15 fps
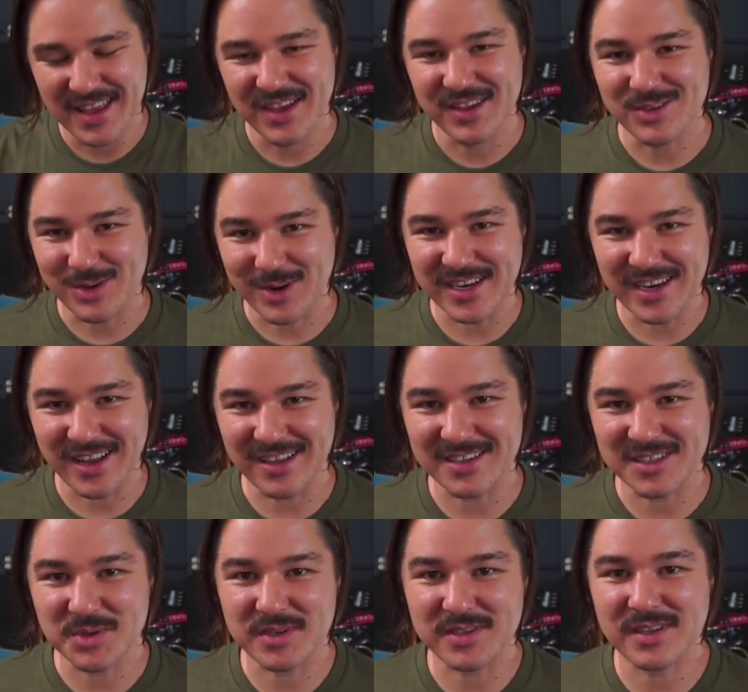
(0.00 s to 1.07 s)
$20
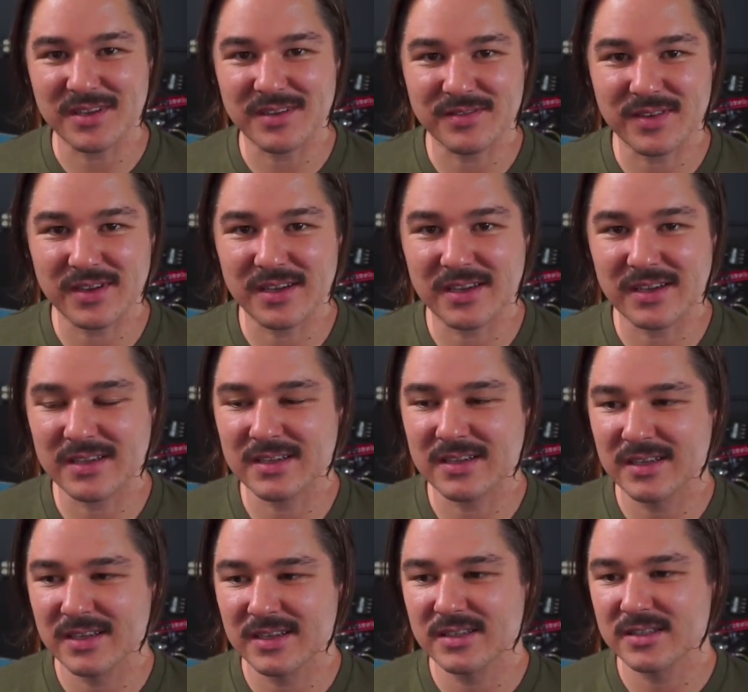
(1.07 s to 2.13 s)
worth of
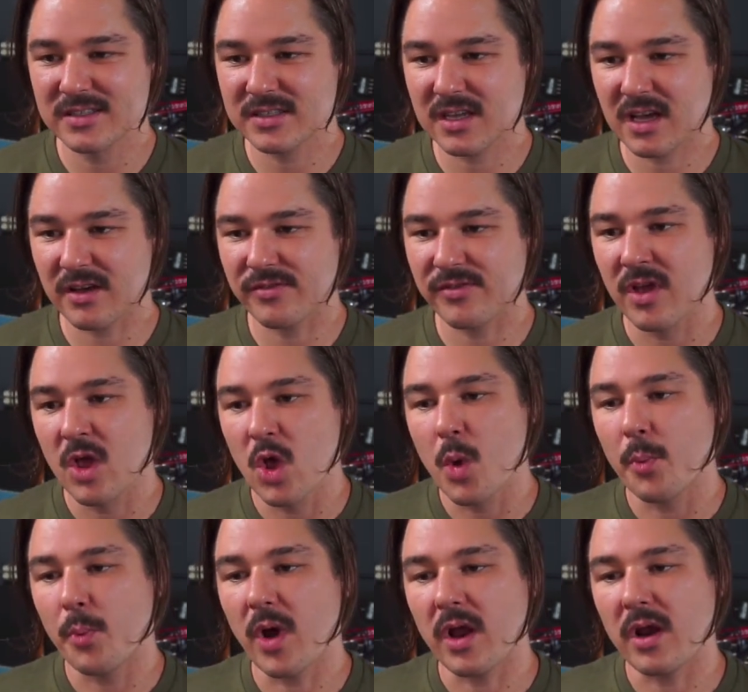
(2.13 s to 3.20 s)
stuff.
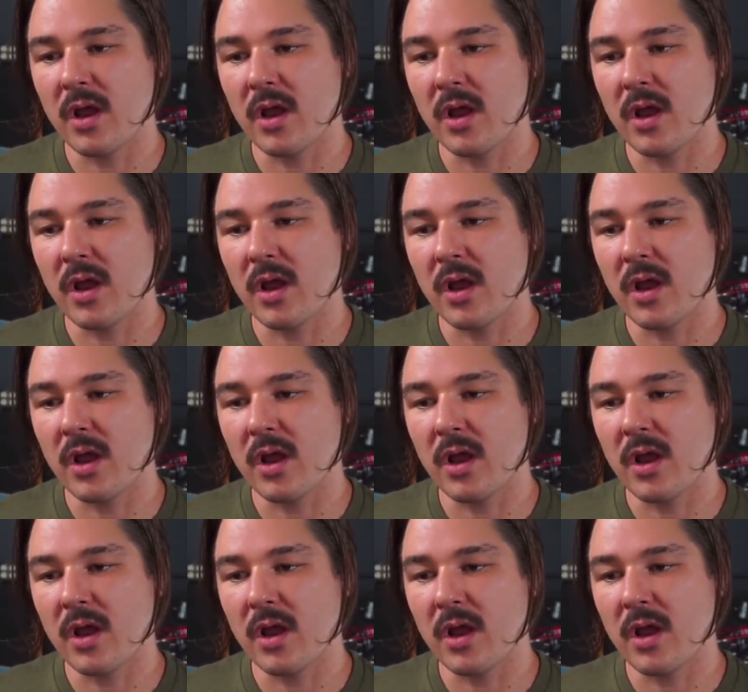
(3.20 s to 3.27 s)
But